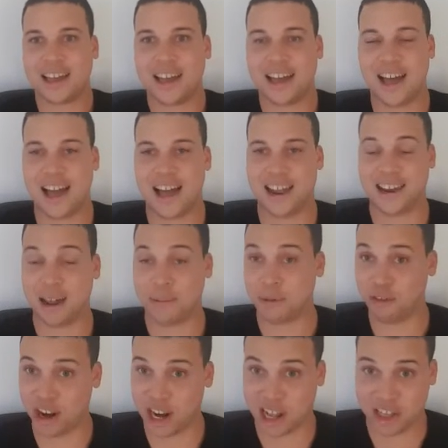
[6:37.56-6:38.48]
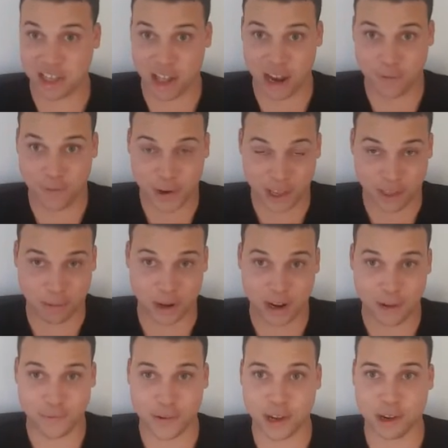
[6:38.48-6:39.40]
And I'm really excited for this one.
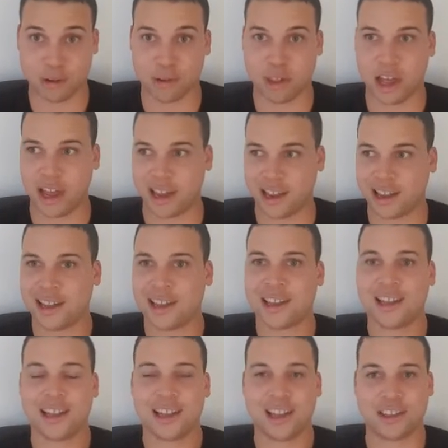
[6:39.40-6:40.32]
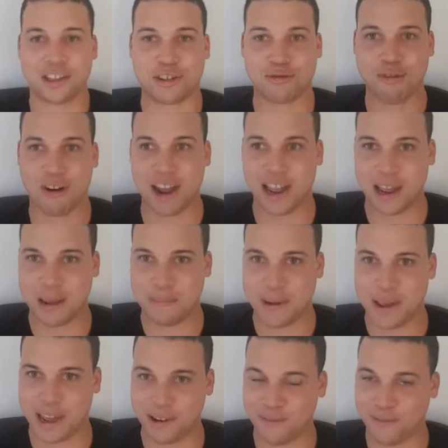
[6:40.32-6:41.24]
I feel like it's a great
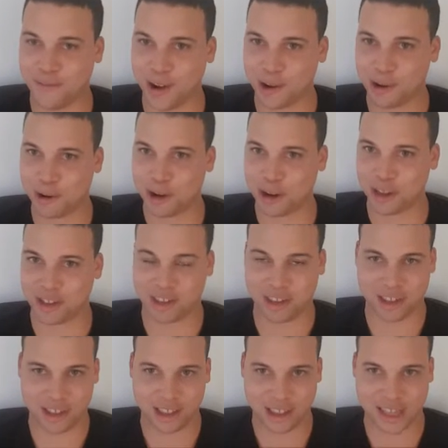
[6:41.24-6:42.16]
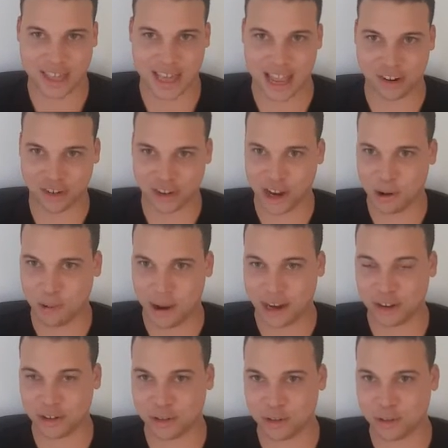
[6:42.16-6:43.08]
EP. Focus slash No
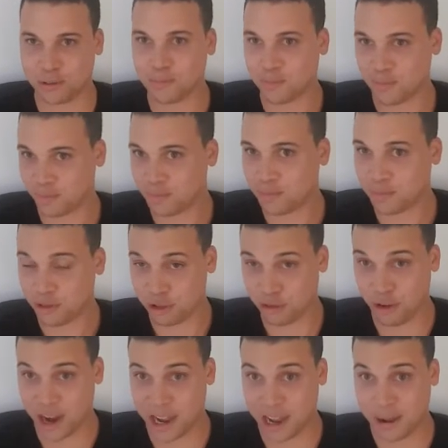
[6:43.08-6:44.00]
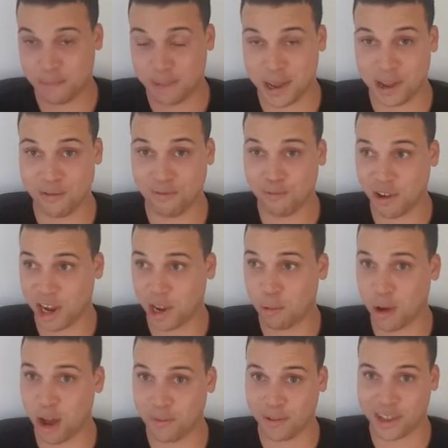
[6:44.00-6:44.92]
Angel Great EP, really
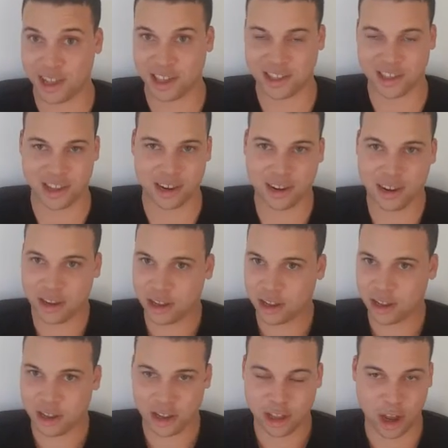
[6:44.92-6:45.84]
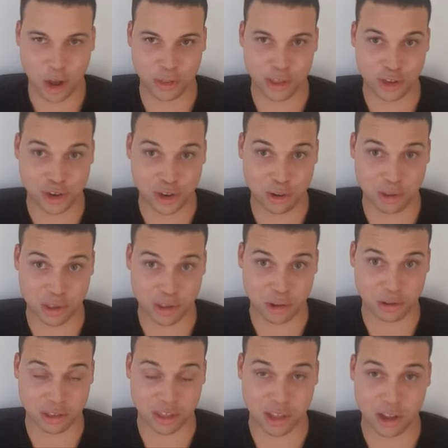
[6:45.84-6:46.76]
worth a listen. Only two
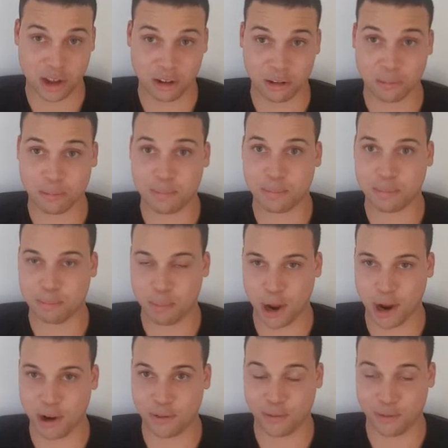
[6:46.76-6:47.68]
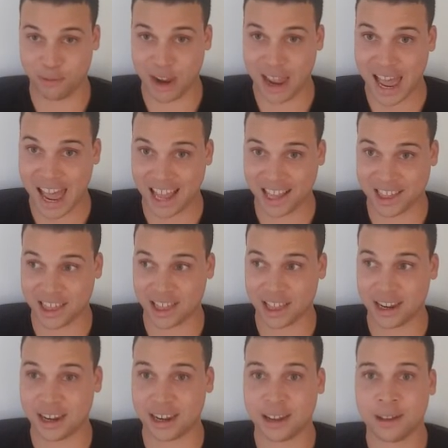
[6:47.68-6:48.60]
songs long, both
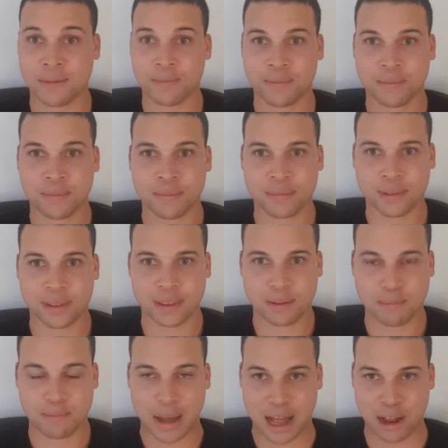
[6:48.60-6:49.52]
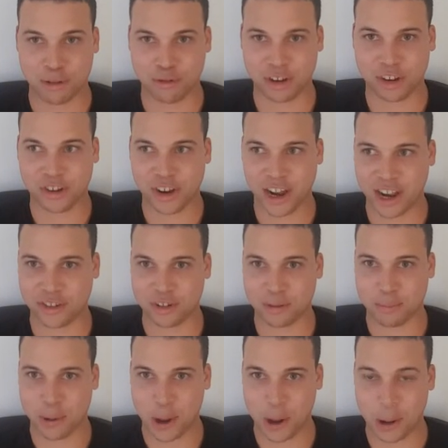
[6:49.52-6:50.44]
excellent, boundary changing
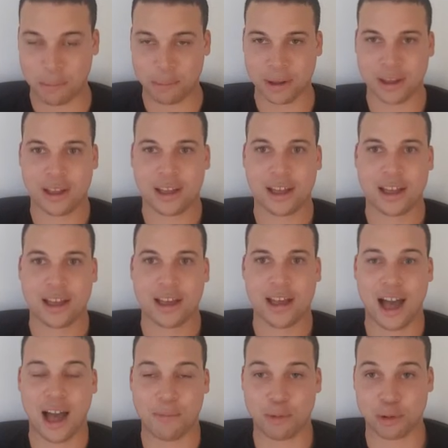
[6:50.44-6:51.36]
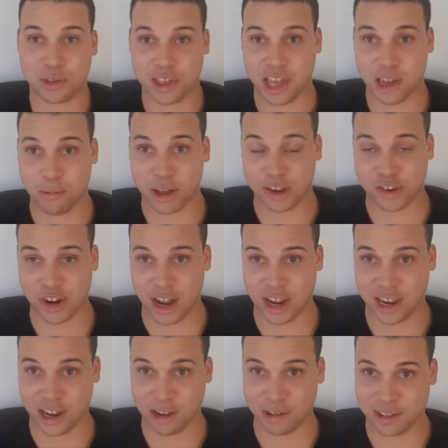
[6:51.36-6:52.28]
pop. And we'll see where
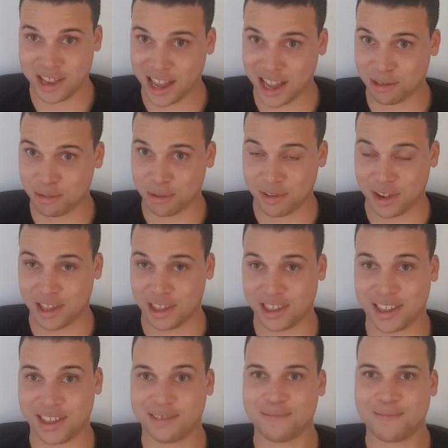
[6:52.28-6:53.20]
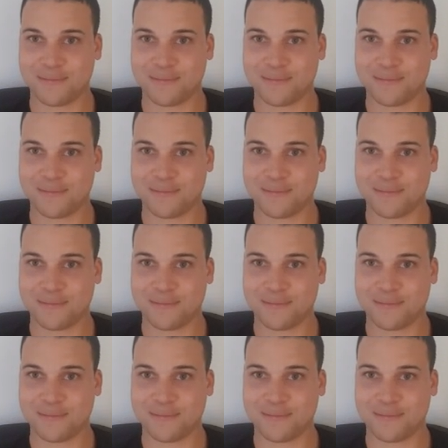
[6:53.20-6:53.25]
Charli goes next with this.